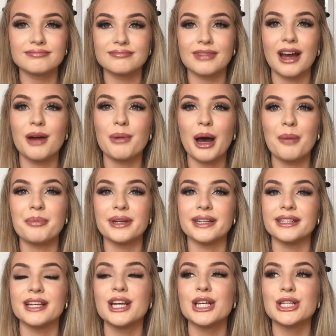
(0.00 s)
I'm happy.
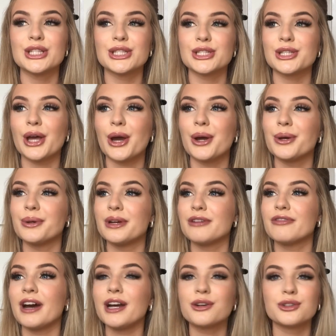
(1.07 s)
So if
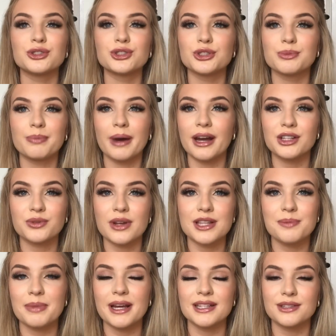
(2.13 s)
I could just buy 20
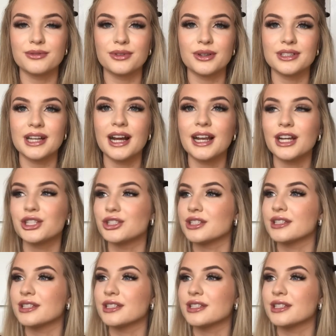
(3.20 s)
pairs of those eyelashes,